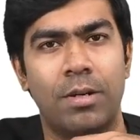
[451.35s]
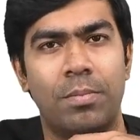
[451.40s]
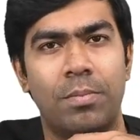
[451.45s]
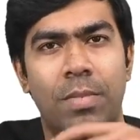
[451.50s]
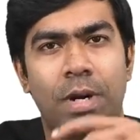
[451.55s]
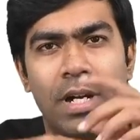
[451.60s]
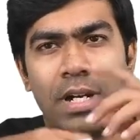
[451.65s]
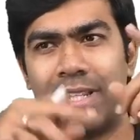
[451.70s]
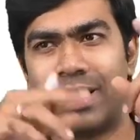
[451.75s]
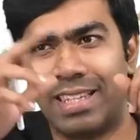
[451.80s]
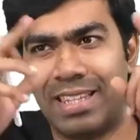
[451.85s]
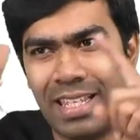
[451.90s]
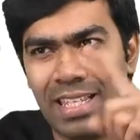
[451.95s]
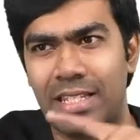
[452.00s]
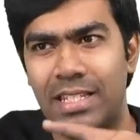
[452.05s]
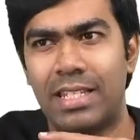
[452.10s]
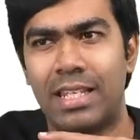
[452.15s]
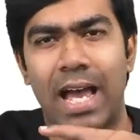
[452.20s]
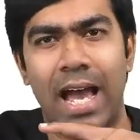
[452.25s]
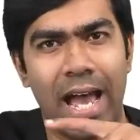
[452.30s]
But
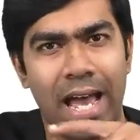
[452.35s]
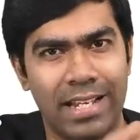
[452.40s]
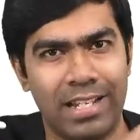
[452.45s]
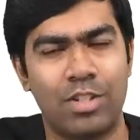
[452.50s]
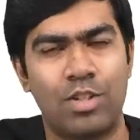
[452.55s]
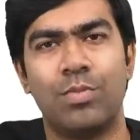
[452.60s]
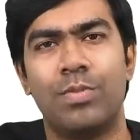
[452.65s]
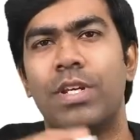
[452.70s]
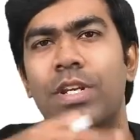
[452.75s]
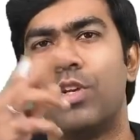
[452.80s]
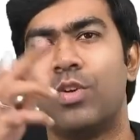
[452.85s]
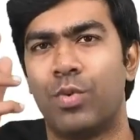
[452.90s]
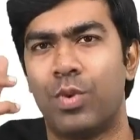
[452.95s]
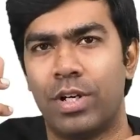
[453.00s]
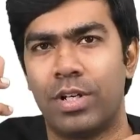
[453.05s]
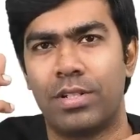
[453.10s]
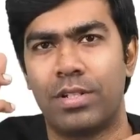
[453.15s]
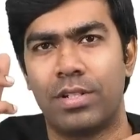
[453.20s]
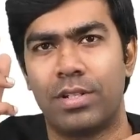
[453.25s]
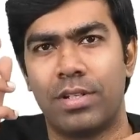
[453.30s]
this has to be
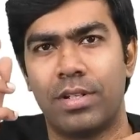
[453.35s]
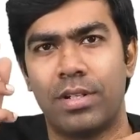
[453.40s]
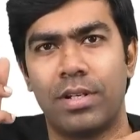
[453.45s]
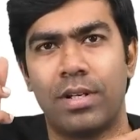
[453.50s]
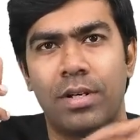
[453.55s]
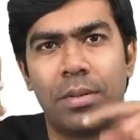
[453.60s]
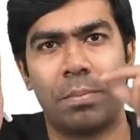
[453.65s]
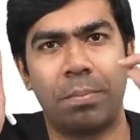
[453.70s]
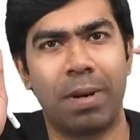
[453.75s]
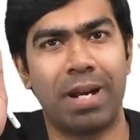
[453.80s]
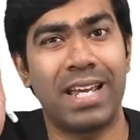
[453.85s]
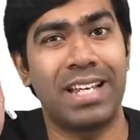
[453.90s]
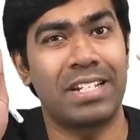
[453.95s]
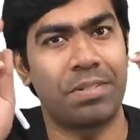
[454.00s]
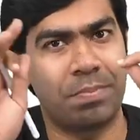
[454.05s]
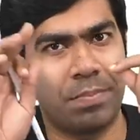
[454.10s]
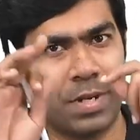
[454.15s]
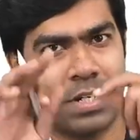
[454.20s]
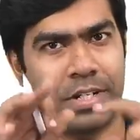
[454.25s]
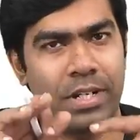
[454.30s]
reversed by a
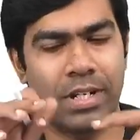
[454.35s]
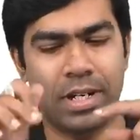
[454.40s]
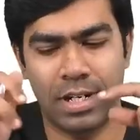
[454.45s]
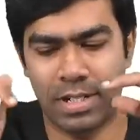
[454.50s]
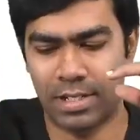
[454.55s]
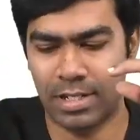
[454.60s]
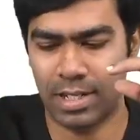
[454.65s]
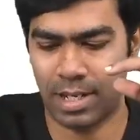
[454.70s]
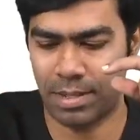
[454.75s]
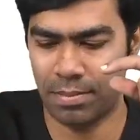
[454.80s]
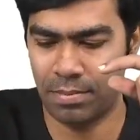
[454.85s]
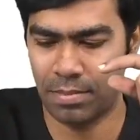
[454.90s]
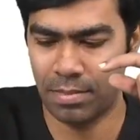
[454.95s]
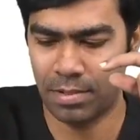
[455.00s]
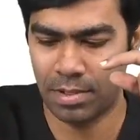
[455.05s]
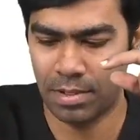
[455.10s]
special enzyme